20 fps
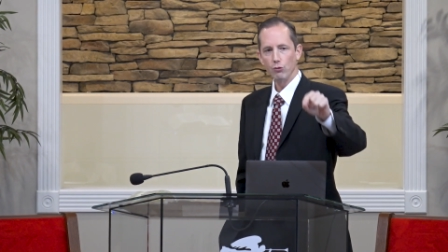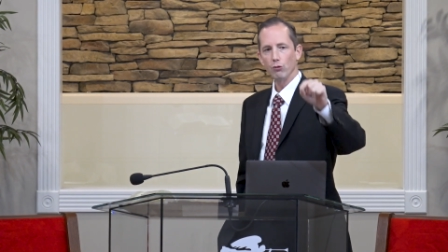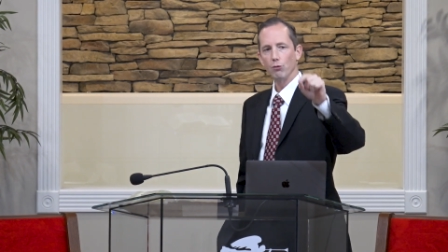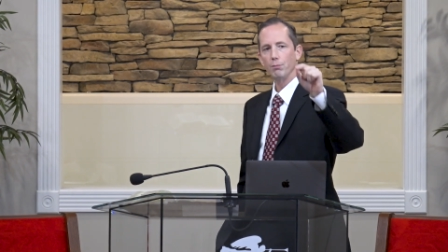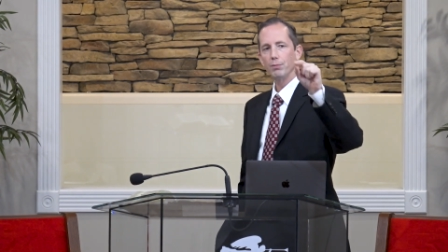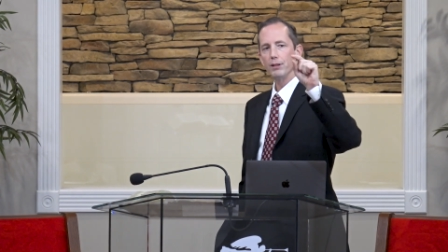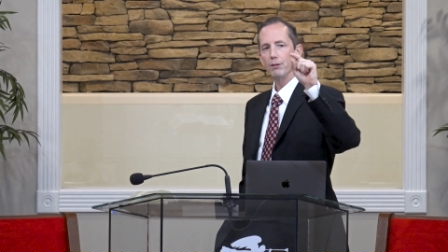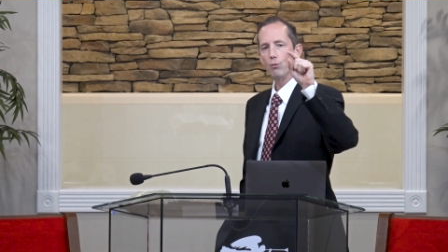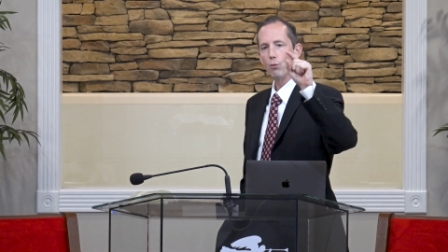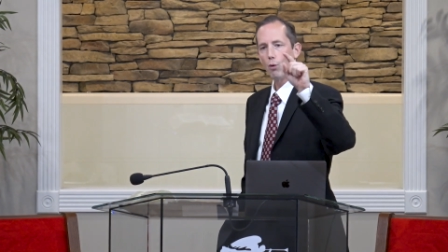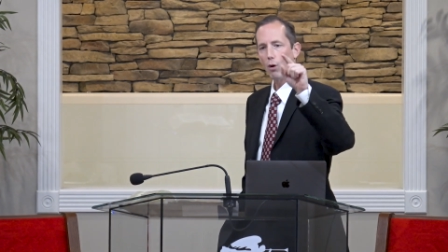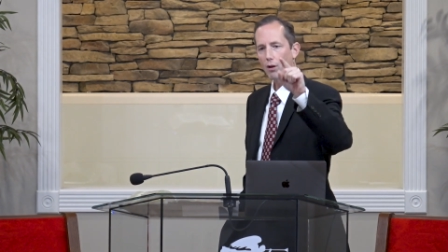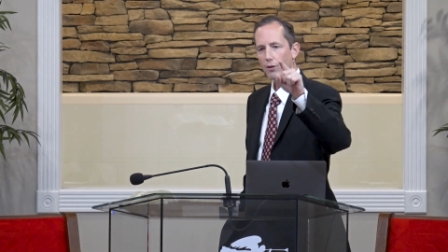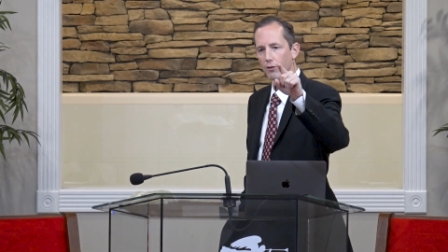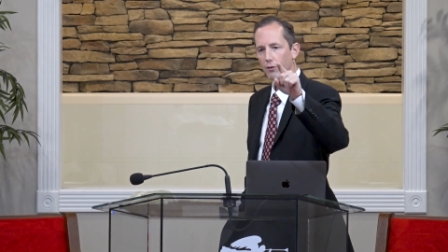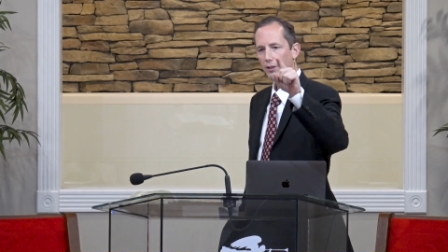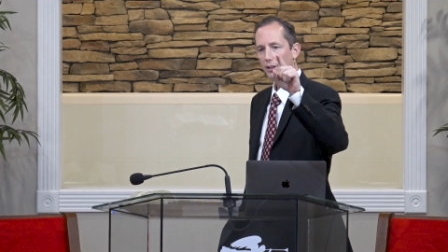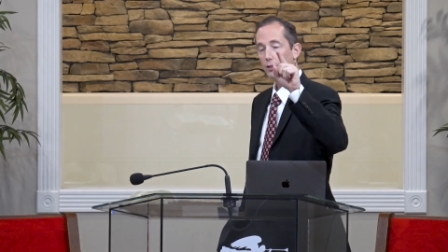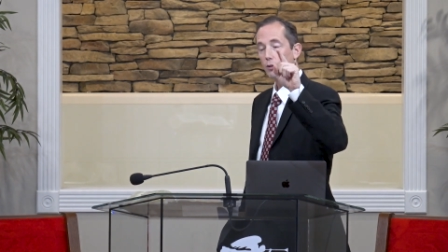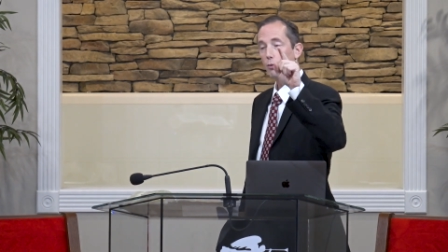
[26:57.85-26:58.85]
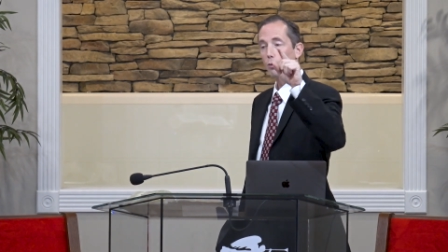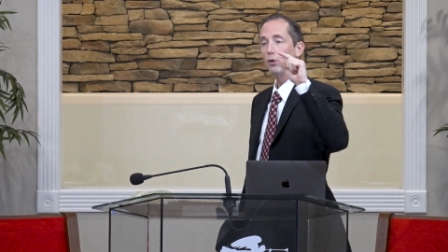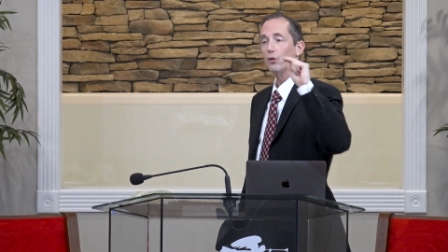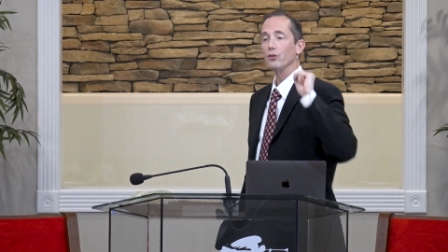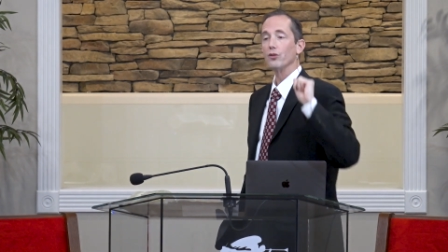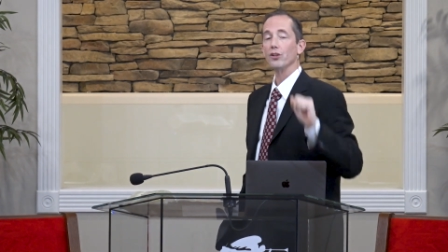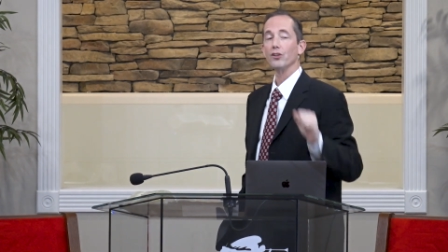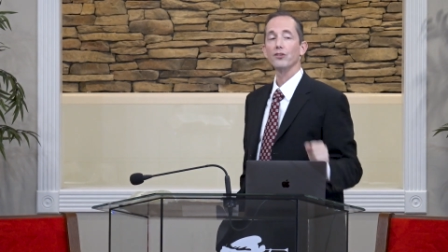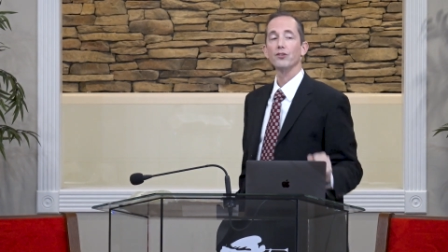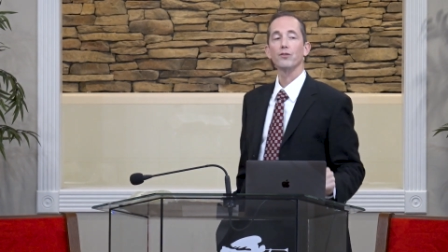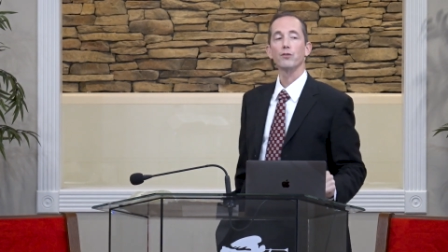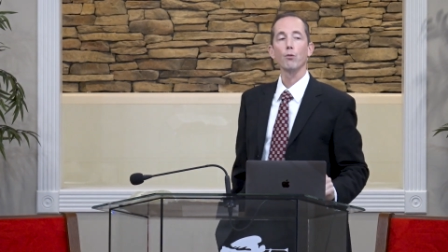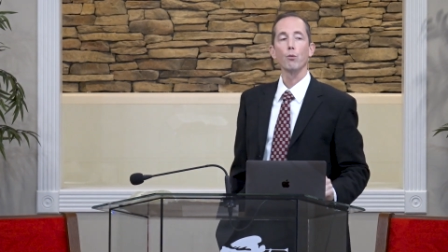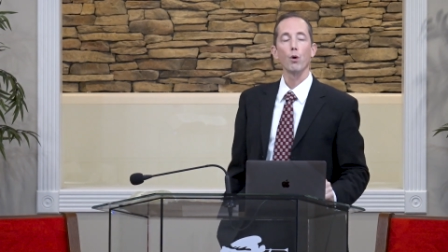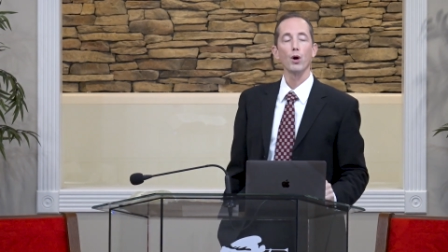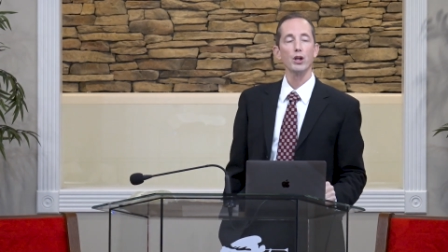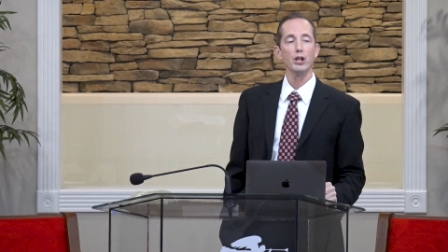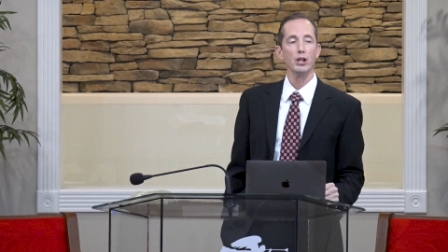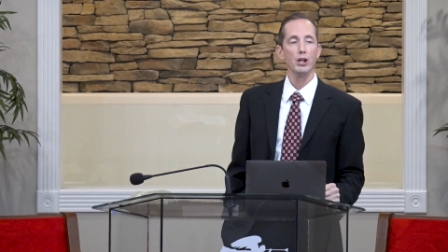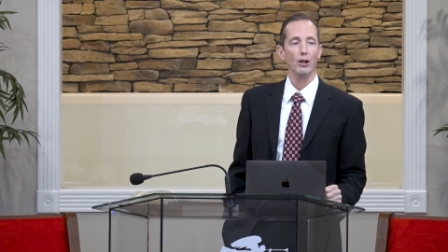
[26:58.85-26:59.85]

you will be wandering in the wilderness for 1